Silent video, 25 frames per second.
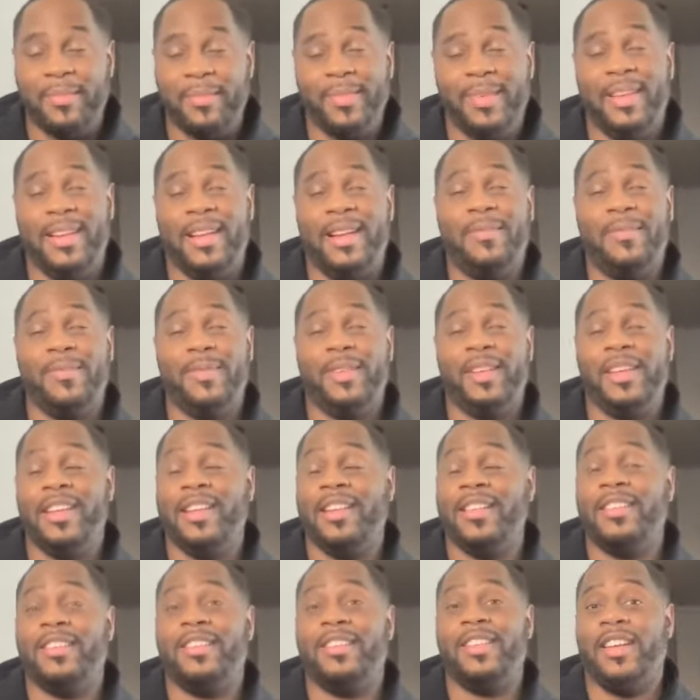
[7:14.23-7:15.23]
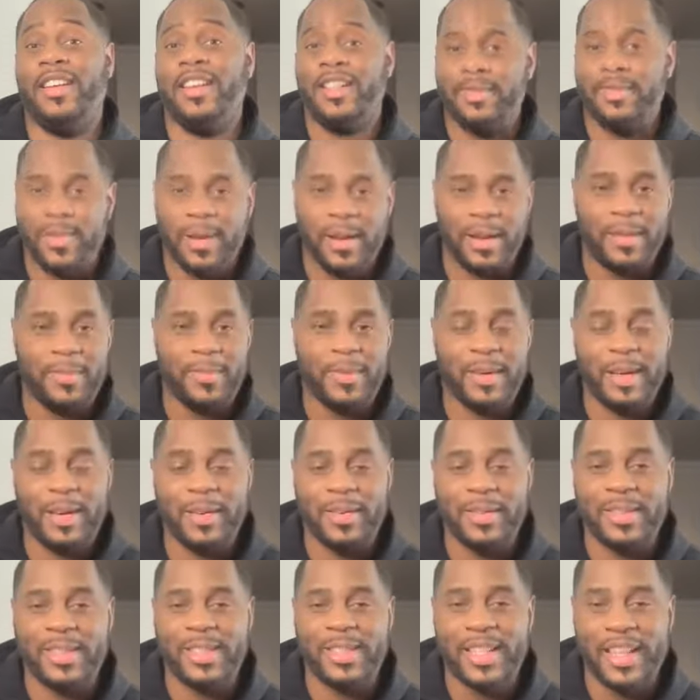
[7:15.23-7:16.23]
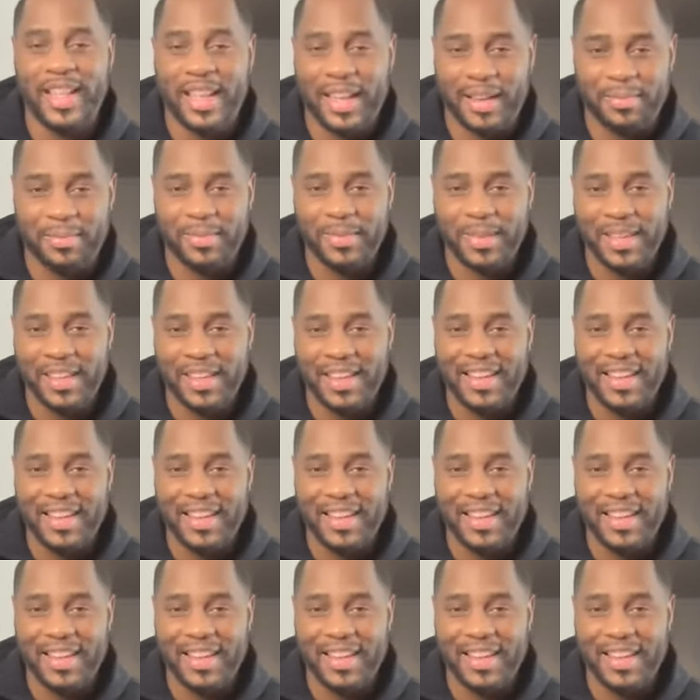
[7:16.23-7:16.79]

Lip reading: man, I'm gonna eat a cheeseburger, I'm gonna go to sleep.